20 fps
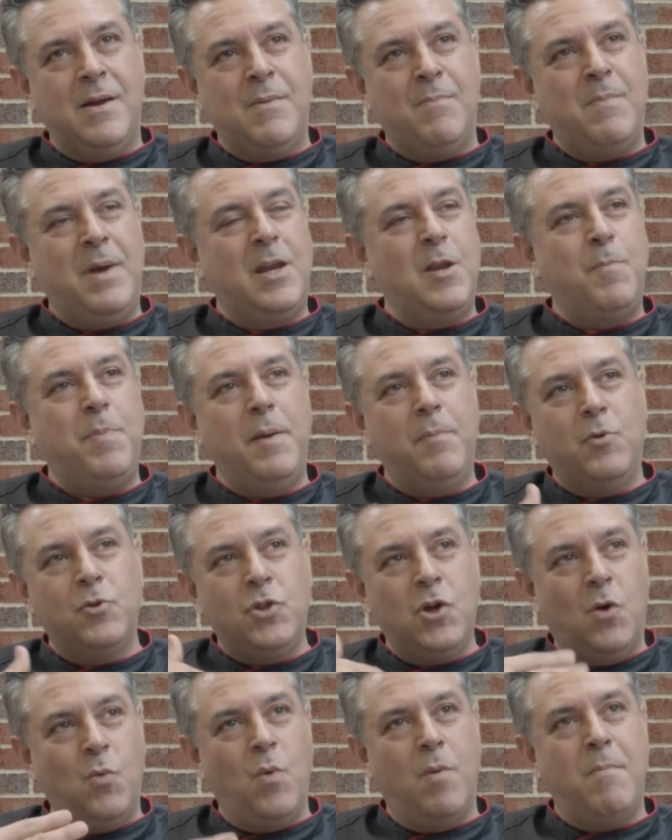Many people
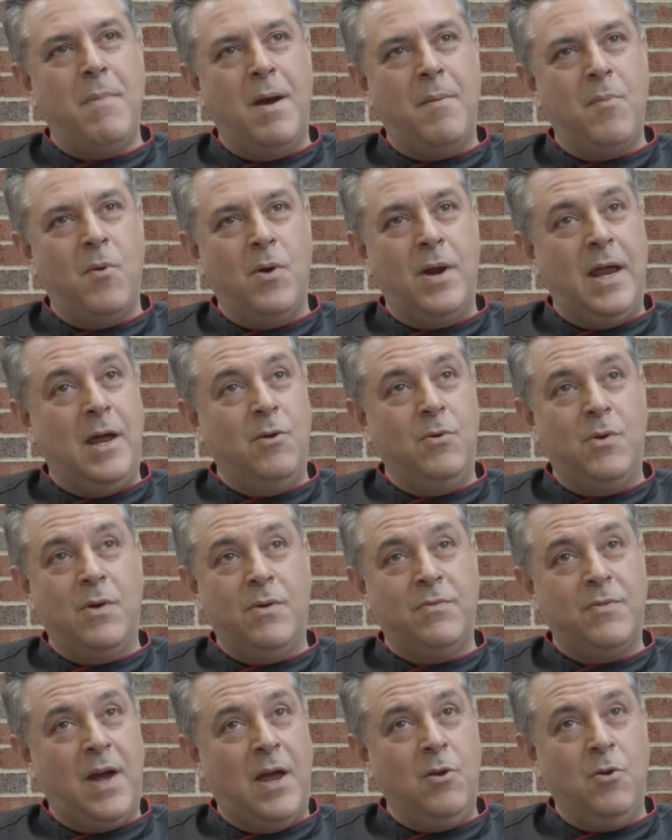don't remember,
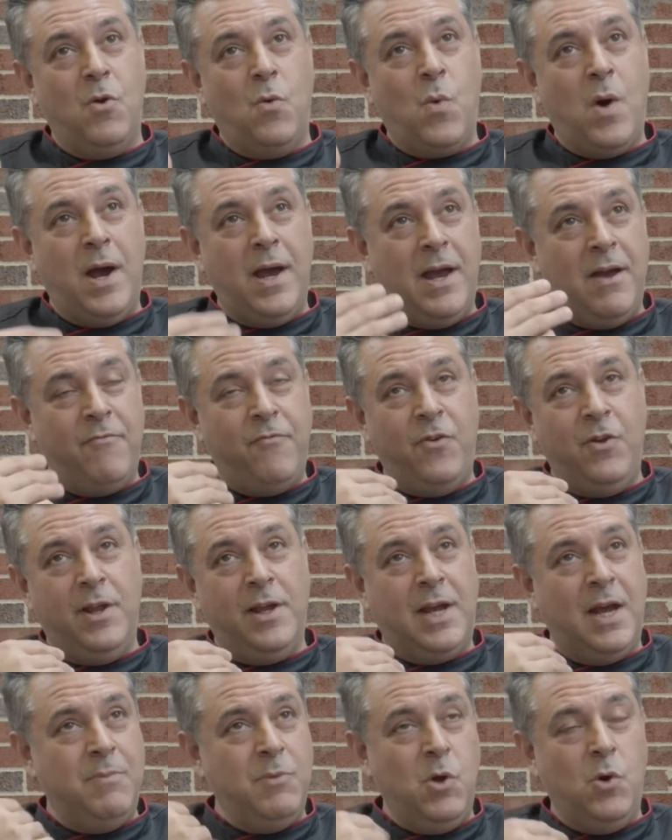and I don't know why I feel
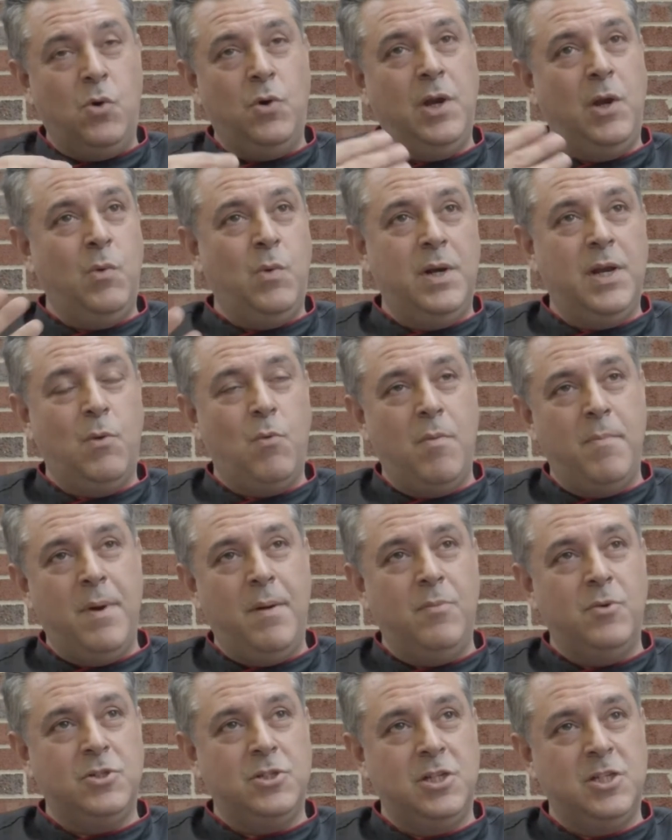like I'm the only one that
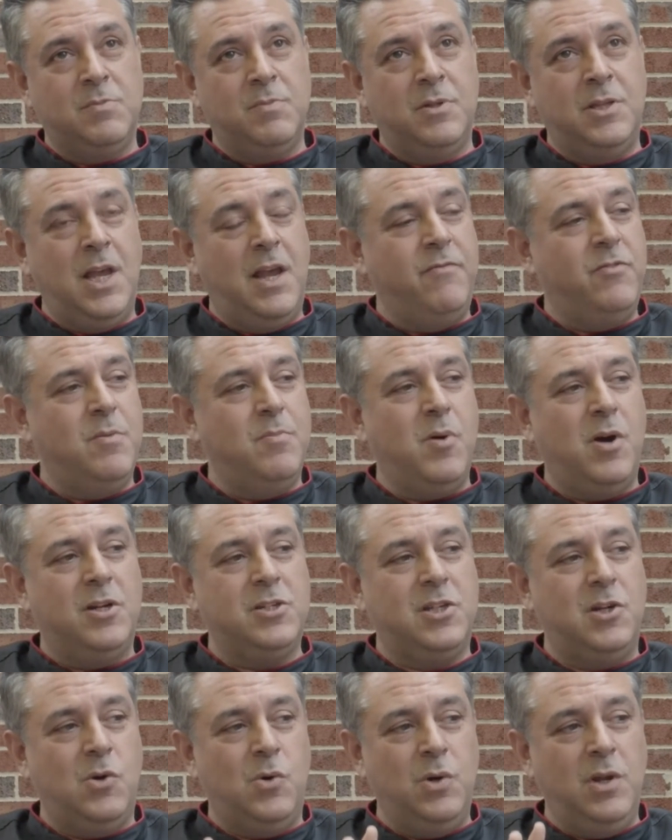remembers this, but Dave
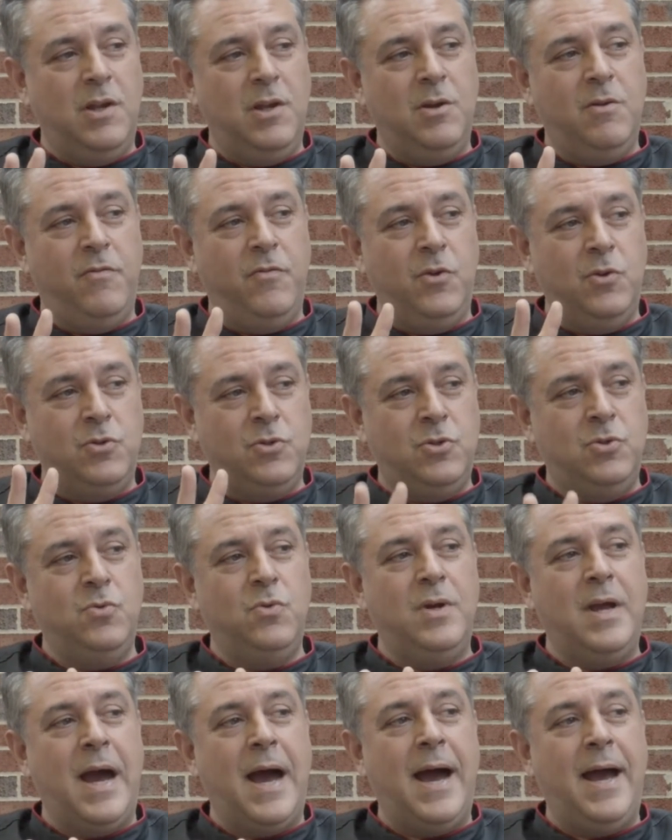Dabrowski only interviewed 2
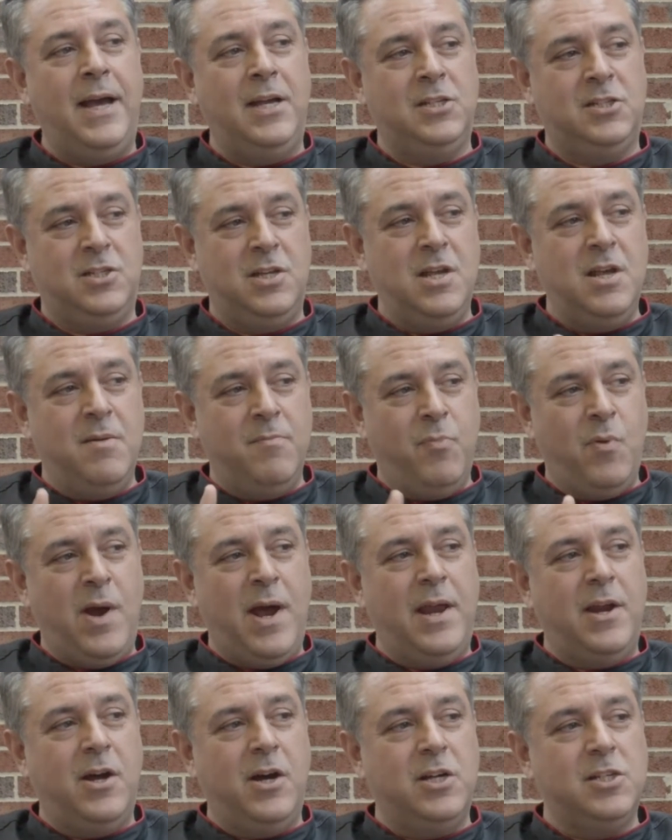guys,
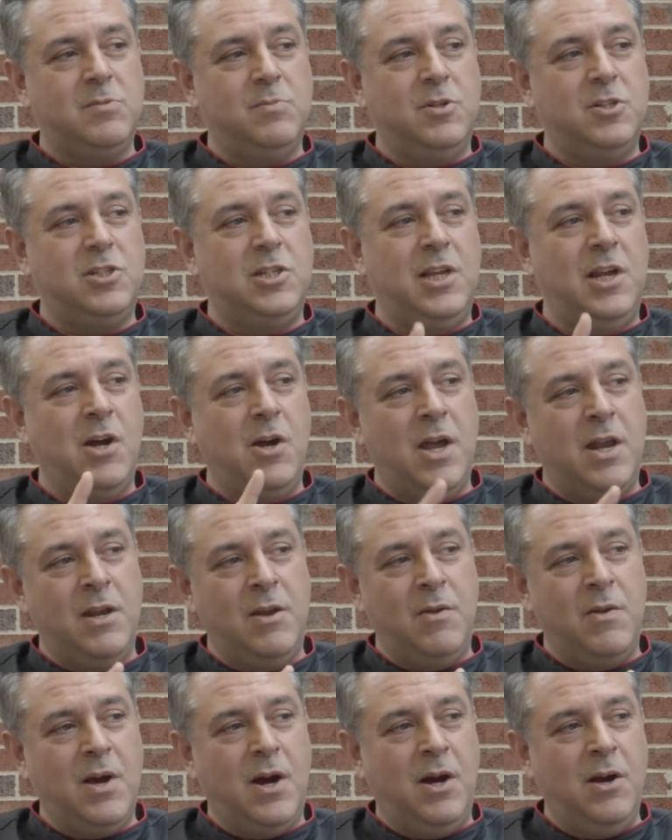Brad Osmus,
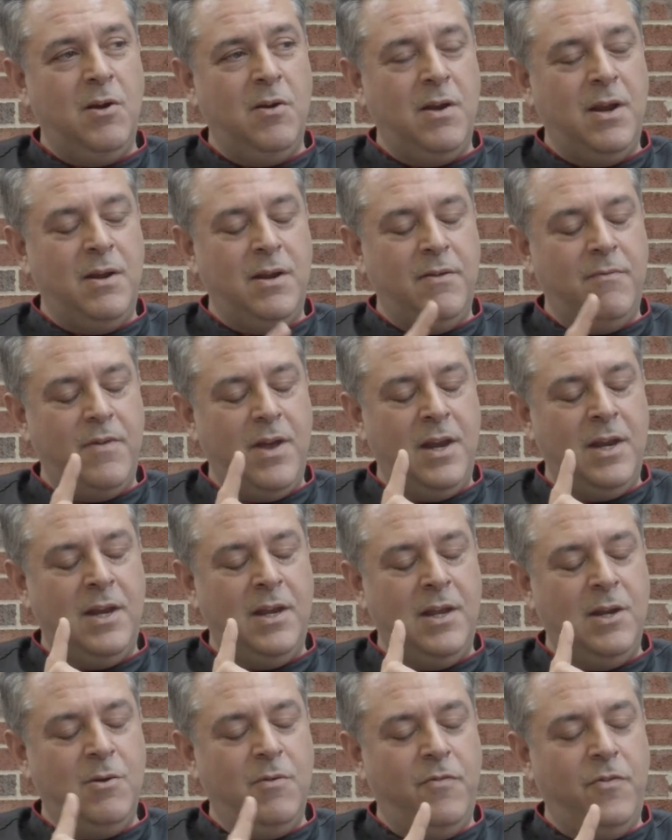and he
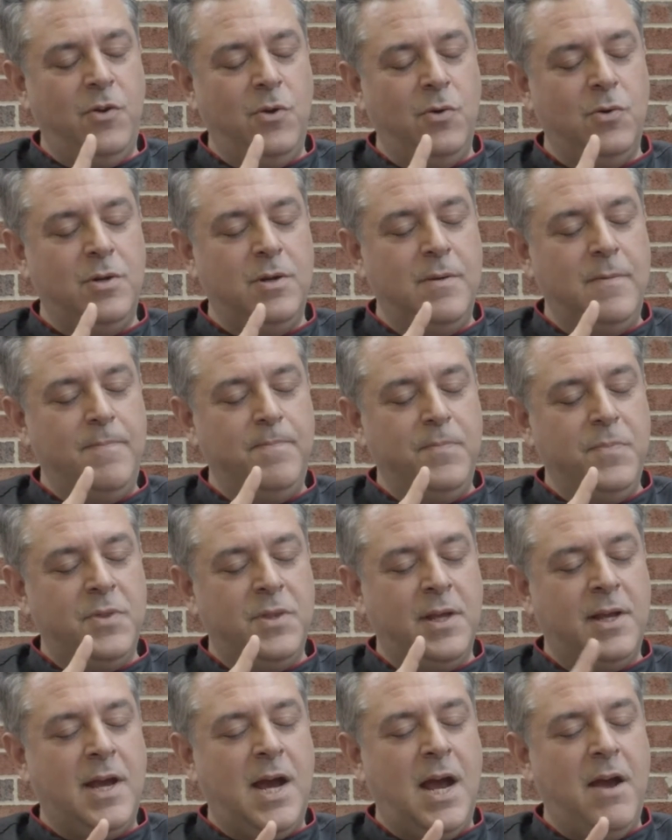interviewed
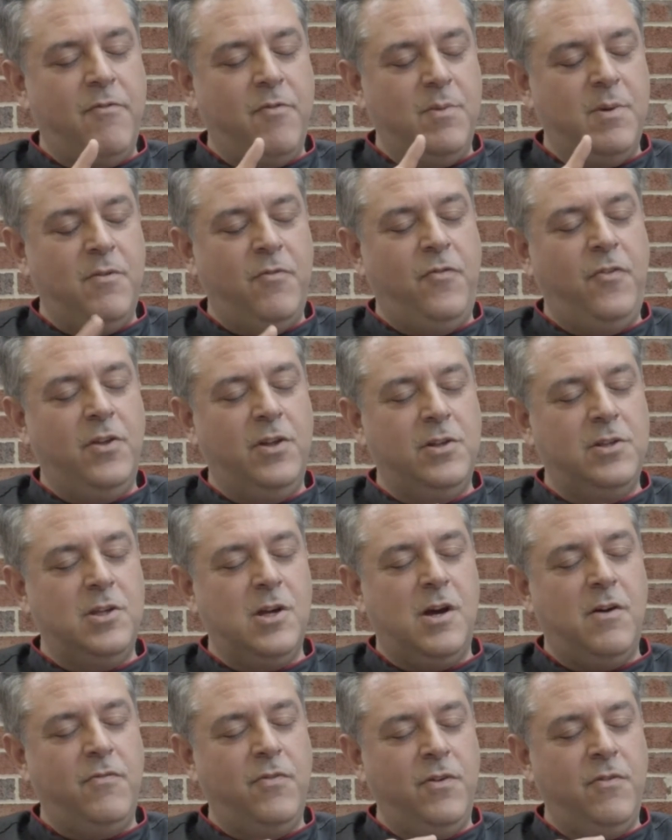the guy from the
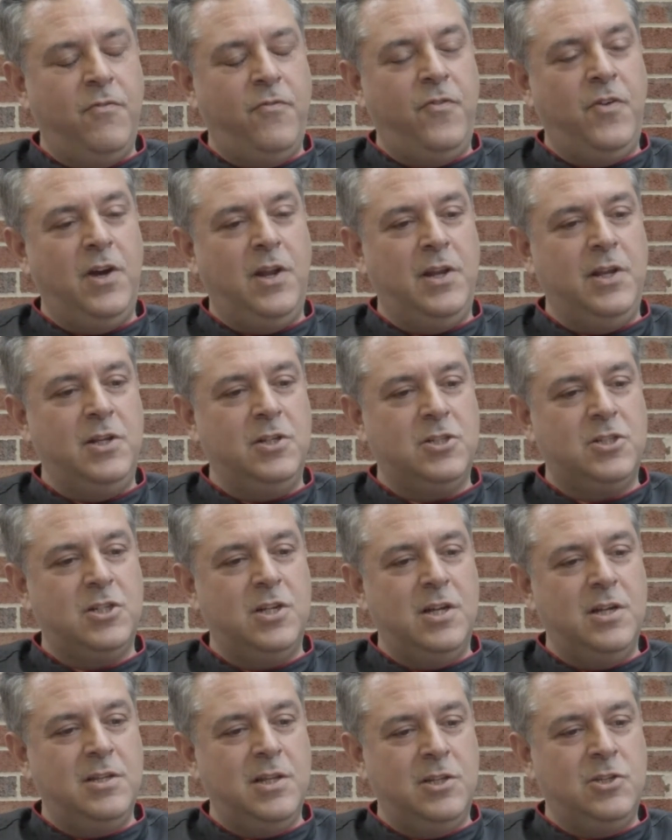Philadelphia Phillies
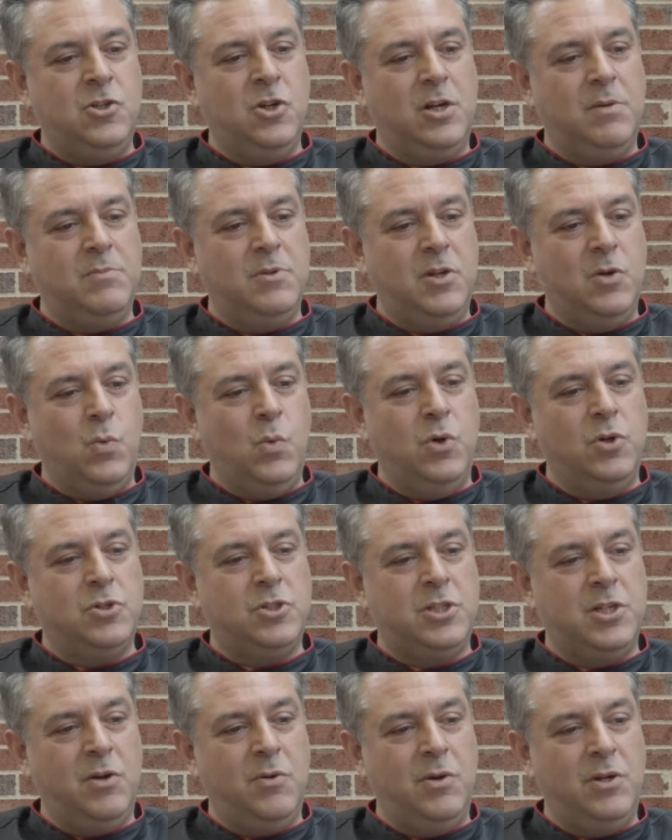that took him to the World
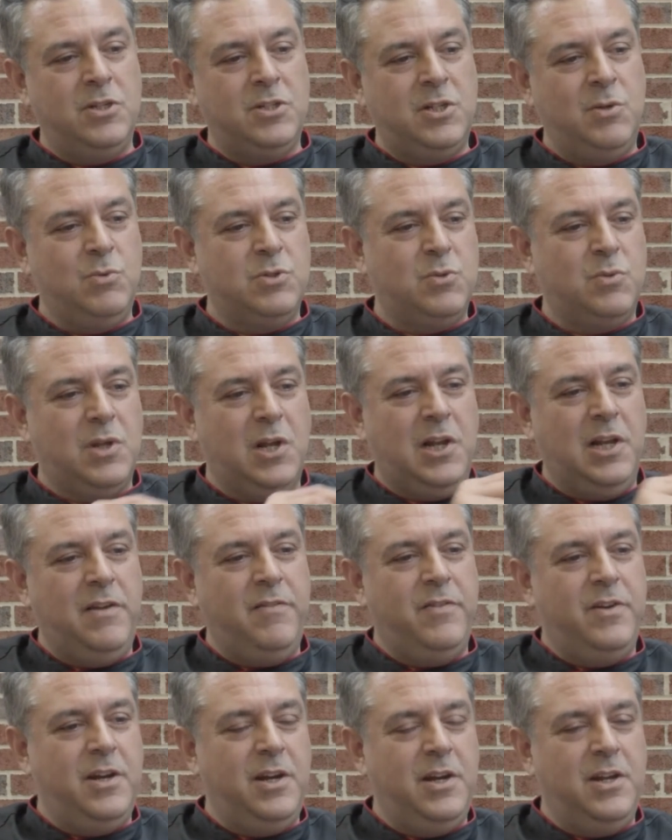Series. He was with the
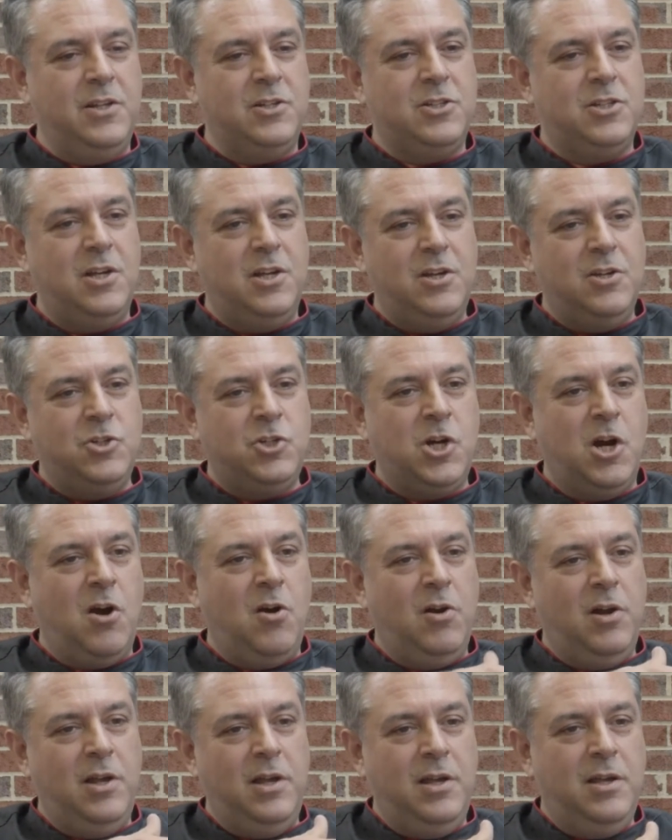Cleveland Indians,
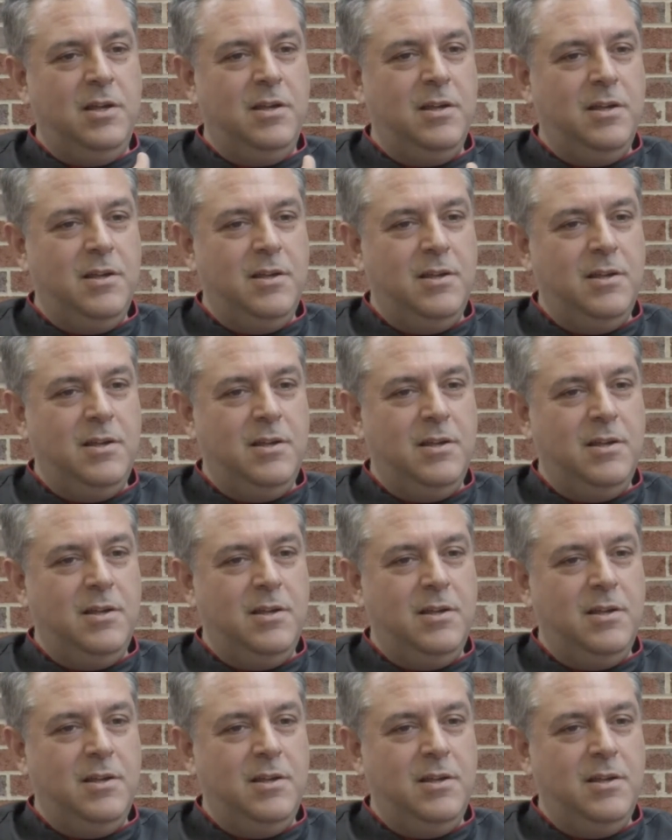Charlie.